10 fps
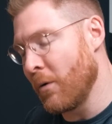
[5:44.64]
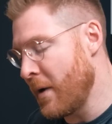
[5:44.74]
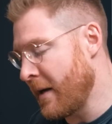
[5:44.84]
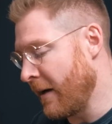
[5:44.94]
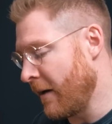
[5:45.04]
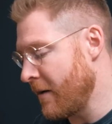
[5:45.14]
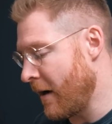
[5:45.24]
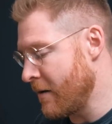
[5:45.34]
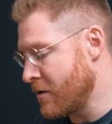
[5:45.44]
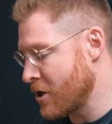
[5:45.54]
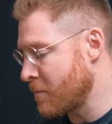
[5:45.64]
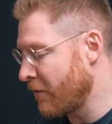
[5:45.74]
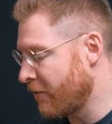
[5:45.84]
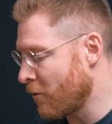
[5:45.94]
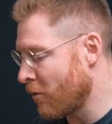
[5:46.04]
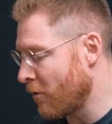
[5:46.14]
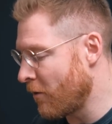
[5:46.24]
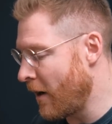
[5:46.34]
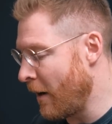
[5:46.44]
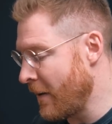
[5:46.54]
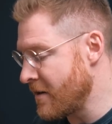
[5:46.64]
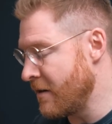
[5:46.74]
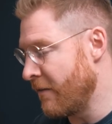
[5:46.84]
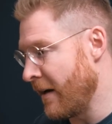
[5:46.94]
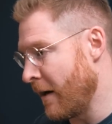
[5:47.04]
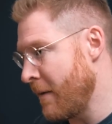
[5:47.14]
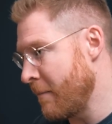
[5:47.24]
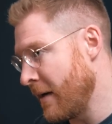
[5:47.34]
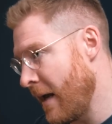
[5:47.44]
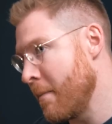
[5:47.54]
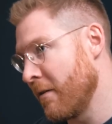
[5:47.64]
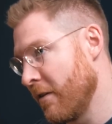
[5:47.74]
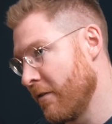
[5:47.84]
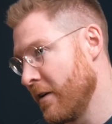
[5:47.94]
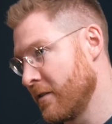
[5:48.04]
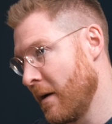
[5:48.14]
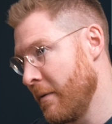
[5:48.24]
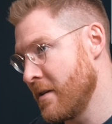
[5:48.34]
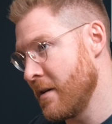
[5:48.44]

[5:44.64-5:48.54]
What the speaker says: the weekend. Just before I went to the event, I met my neighbour for the first time.